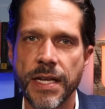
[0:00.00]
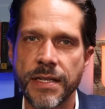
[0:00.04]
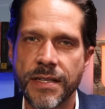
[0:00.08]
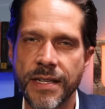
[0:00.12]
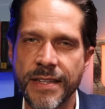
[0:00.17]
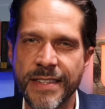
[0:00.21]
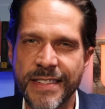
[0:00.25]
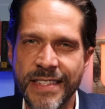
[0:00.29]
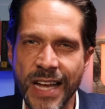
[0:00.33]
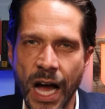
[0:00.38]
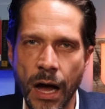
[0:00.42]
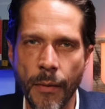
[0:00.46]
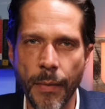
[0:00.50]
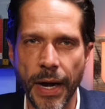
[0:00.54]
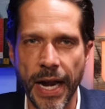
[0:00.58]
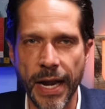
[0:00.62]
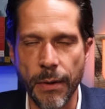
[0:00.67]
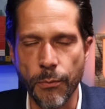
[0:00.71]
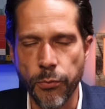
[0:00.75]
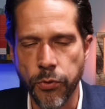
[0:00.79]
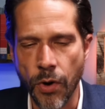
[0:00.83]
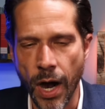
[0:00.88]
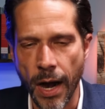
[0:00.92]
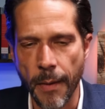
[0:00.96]
to
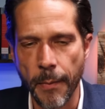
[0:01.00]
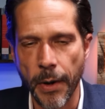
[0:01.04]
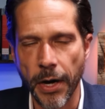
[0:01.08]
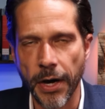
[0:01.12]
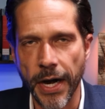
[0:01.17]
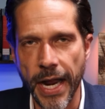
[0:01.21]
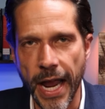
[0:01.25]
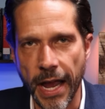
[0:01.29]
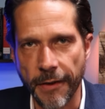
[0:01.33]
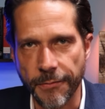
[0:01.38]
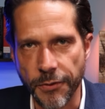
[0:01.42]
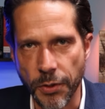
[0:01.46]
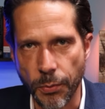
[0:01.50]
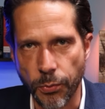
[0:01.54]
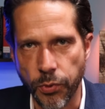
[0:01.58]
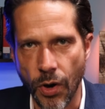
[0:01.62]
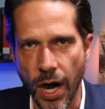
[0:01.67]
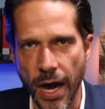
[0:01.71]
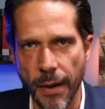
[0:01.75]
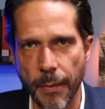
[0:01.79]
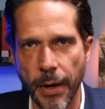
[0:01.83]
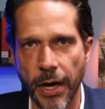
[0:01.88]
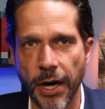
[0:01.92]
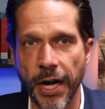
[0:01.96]
dominate primary after
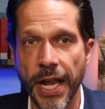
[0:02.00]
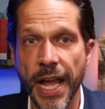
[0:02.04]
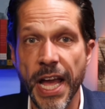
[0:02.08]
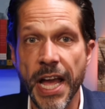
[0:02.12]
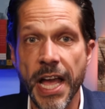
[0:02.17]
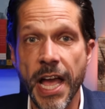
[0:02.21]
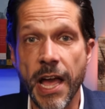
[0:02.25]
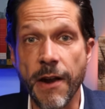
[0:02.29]
primary,